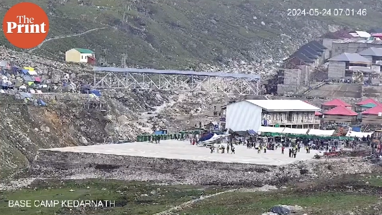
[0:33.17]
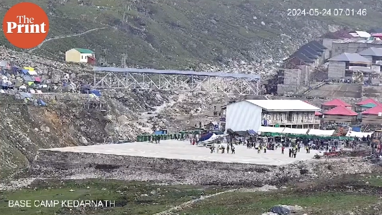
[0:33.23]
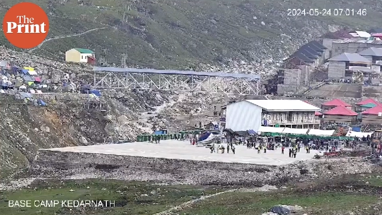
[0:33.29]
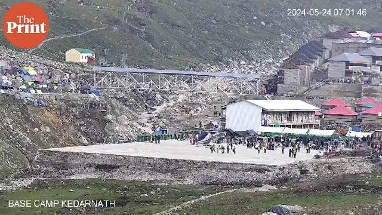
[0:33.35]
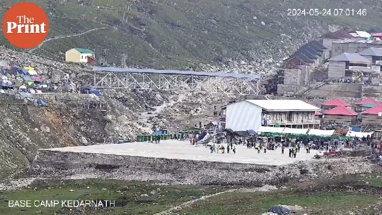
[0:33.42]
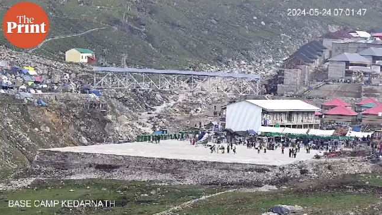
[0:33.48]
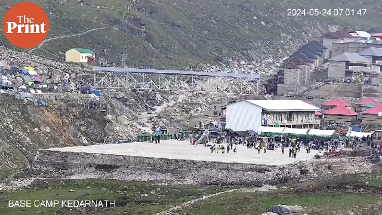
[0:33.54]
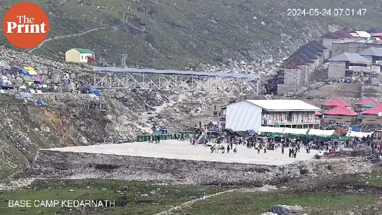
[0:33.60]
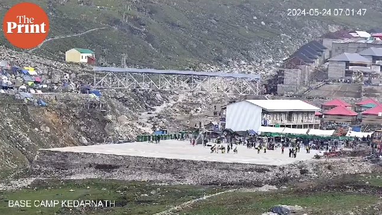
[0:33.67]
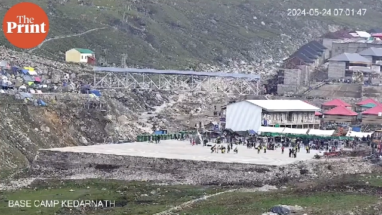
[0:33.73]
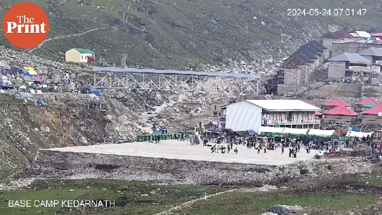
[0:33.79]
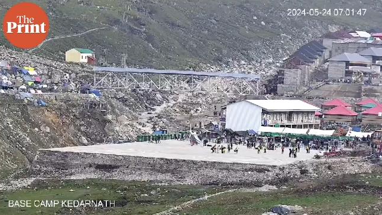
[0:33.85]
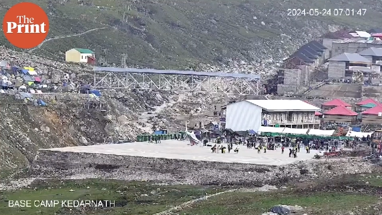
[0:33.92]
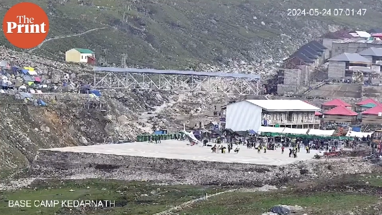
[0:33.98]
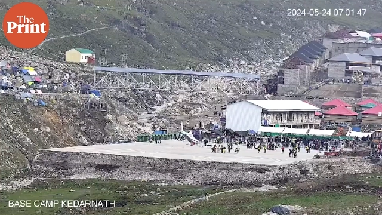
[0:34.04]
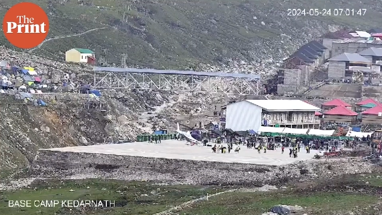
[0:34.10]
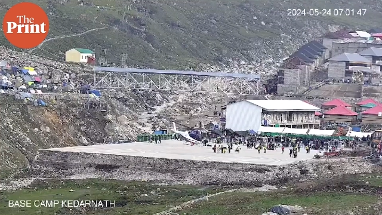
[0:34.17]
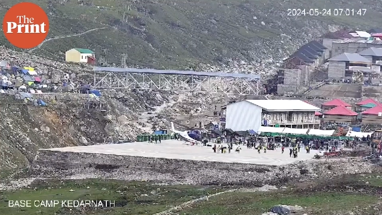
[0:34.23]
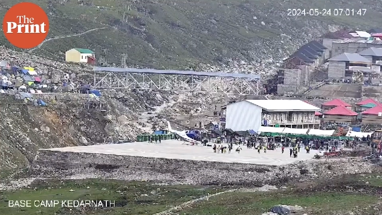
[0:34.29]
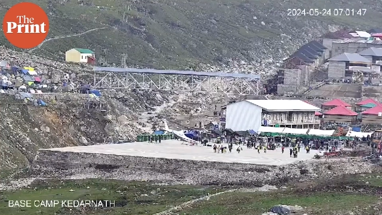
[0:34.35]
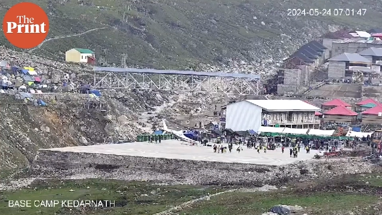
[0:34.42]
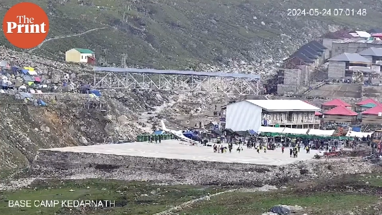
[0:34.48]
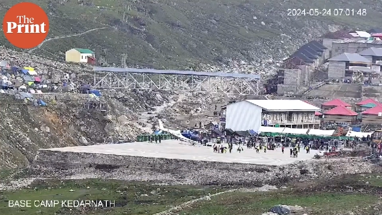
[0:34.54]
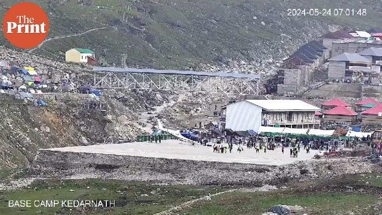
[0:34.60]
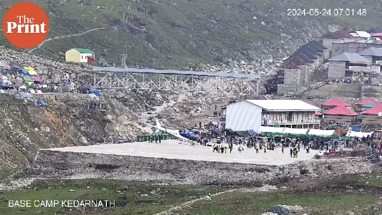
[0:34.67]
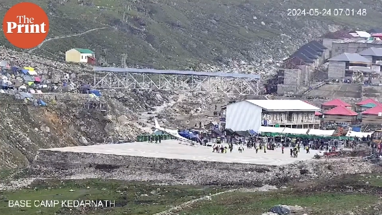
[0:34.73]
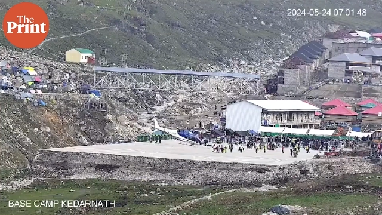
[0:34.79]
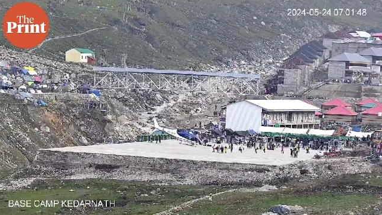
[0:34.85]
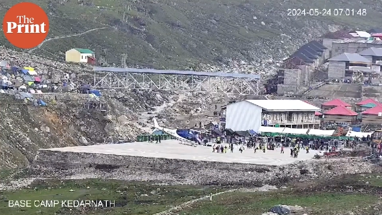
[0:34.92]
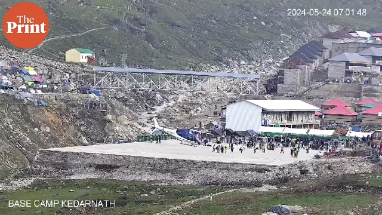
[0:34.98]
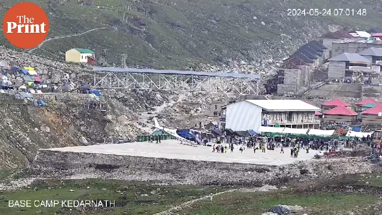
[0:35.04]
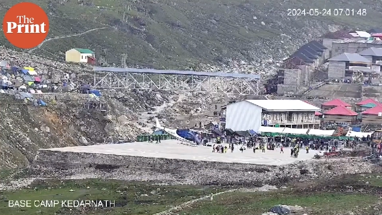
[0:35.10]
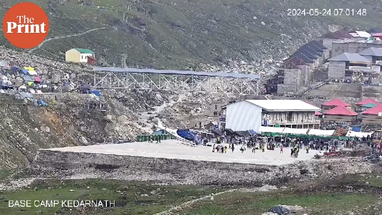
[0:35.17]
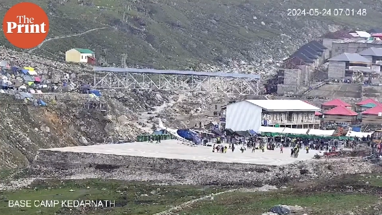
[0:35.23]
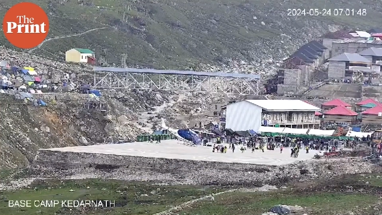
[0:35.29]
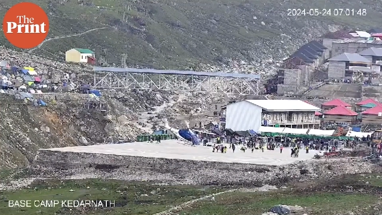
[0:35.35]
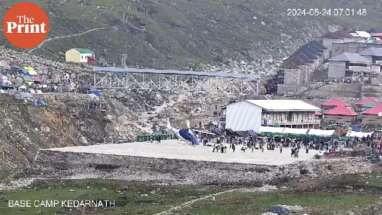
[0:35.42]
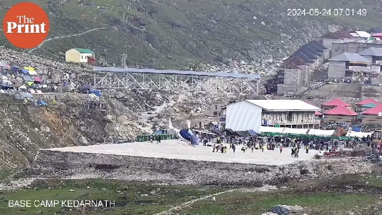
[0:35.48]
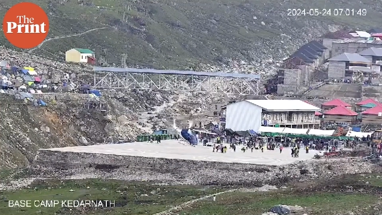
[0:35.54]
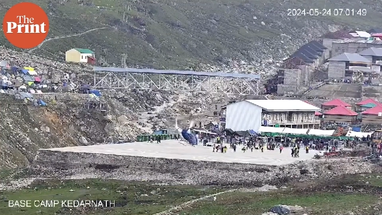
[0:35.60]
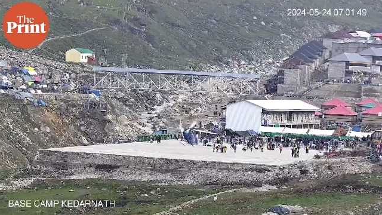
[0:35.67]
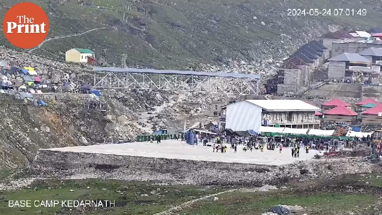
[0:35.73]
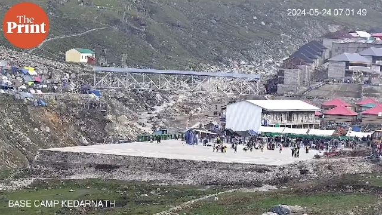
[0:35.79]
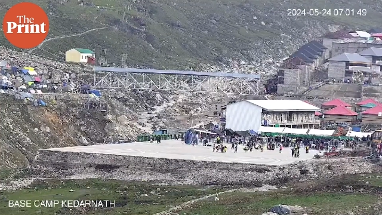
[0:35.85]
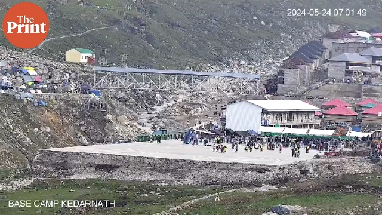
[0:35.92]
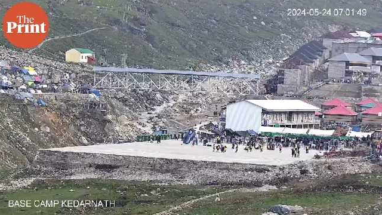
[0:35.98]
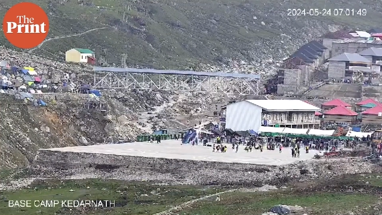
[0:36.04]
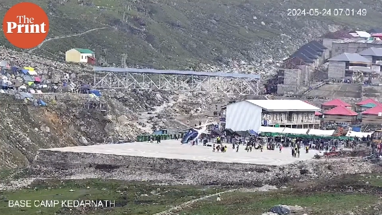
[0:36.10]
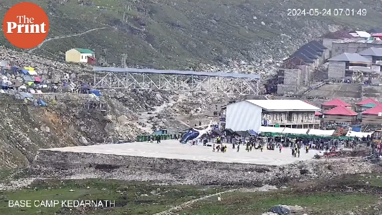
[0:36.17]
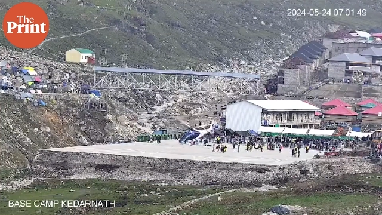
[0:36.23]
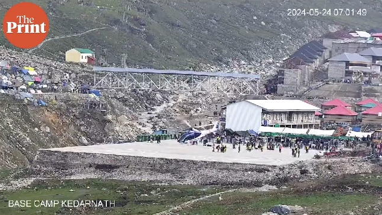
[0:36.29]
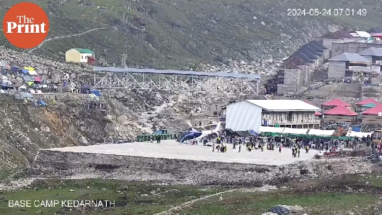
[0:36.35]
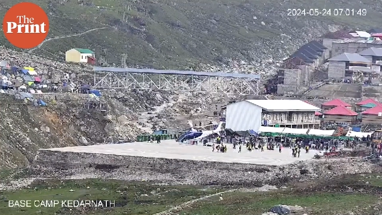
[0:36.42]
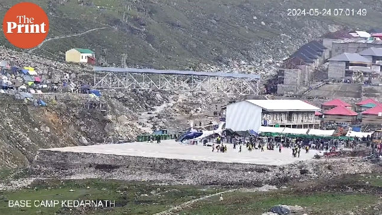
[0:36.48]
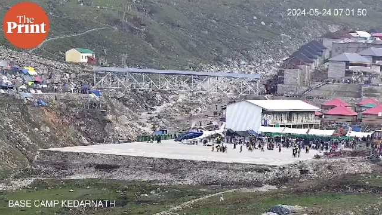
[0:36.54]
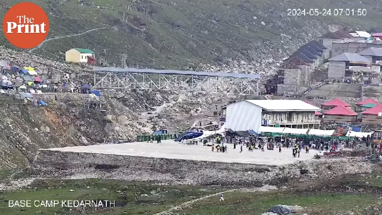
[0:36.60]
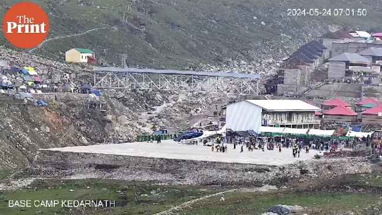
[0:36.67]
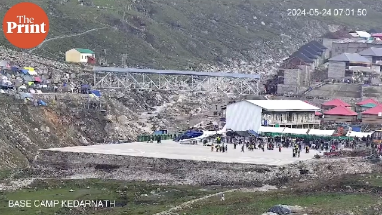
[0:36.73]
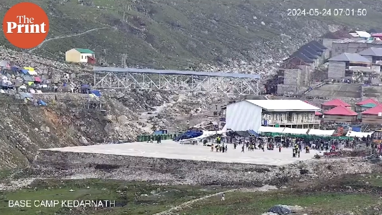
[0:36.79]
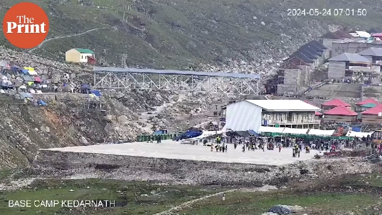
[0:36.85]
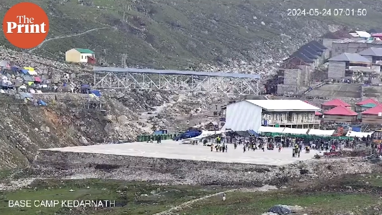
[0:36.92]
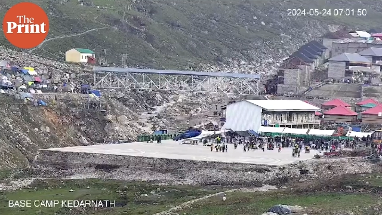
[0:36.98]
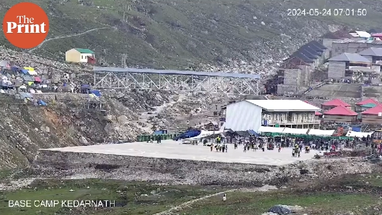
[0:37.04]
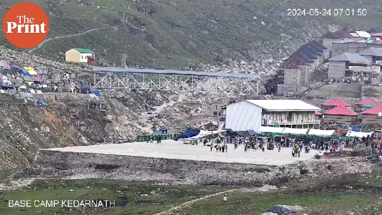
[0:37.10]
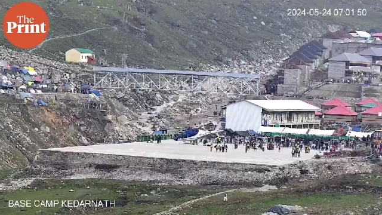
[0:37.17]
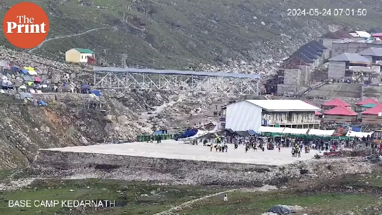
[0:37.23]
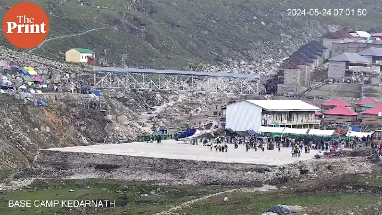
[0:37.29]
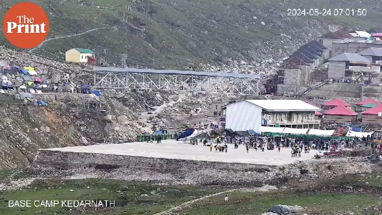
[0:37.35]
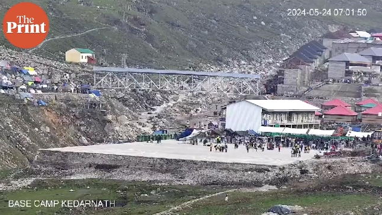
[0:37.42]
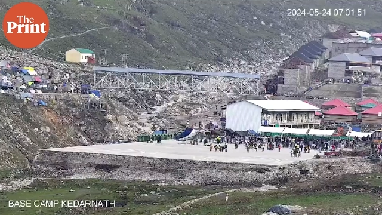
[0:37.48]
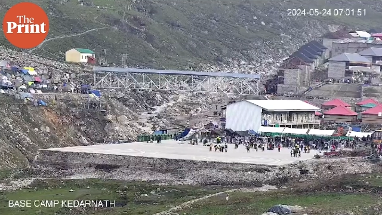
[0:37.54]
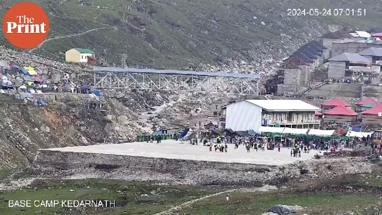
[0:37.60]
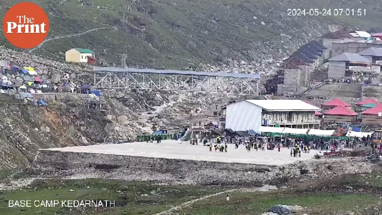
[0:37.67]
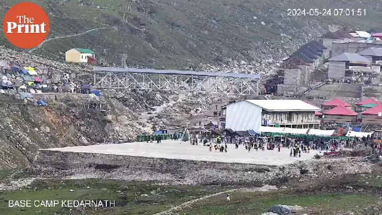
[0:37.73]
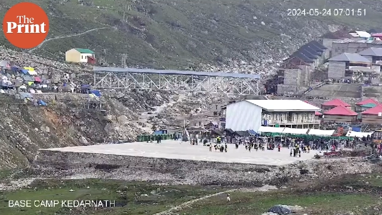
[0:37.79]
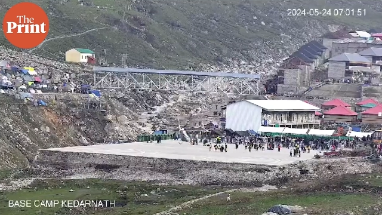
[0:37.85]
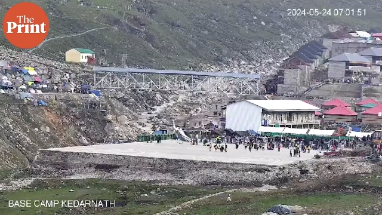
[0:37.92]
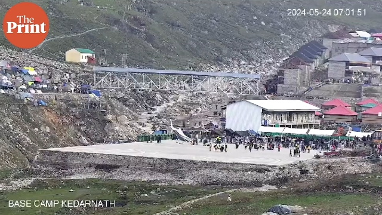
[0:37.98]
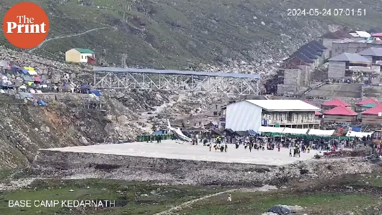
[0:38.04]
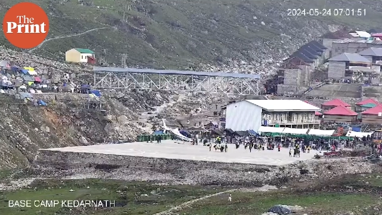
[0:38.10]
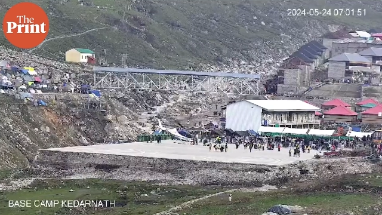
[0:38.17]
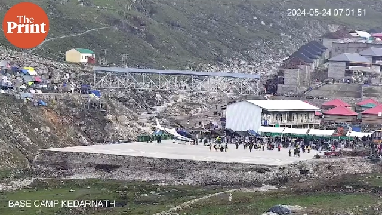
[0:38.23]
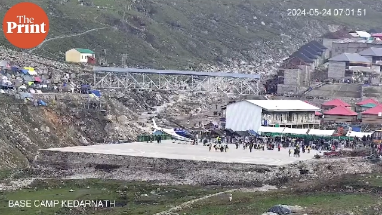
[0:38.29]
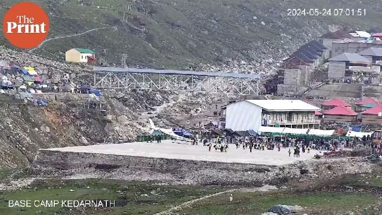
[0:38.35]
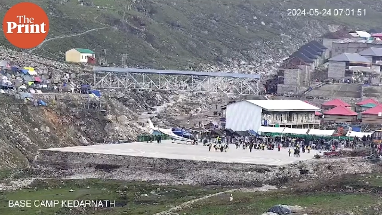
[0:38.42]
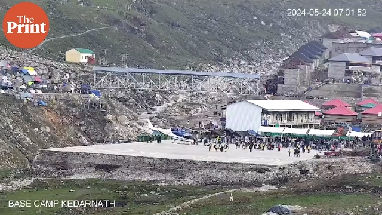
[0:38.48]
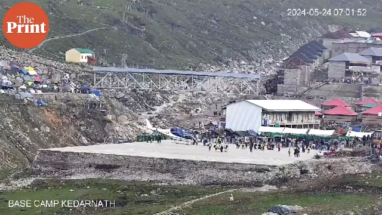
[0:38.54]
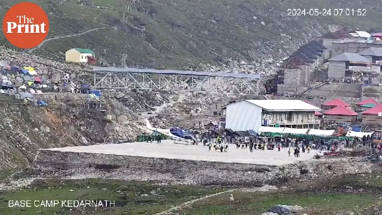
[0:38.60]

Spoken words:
Nobody's mouth can be seen.